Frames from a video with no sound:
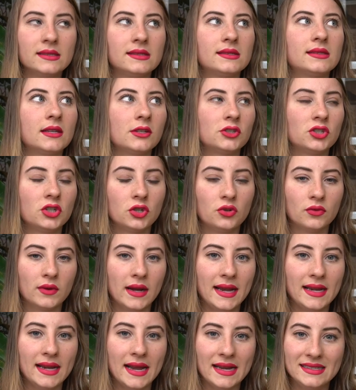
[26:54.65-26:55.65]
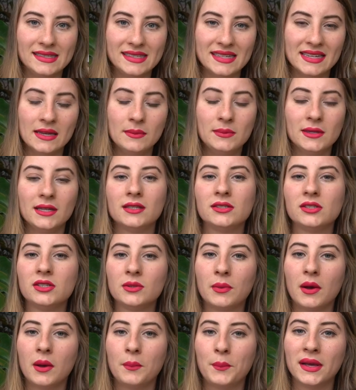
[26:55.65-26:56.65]
is such a great idea because
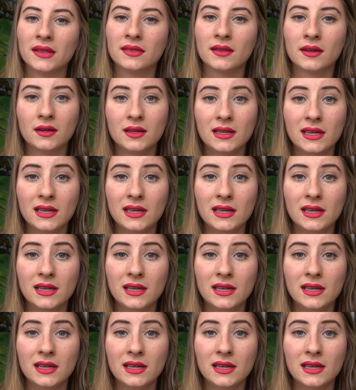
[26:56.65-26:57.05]
your ball python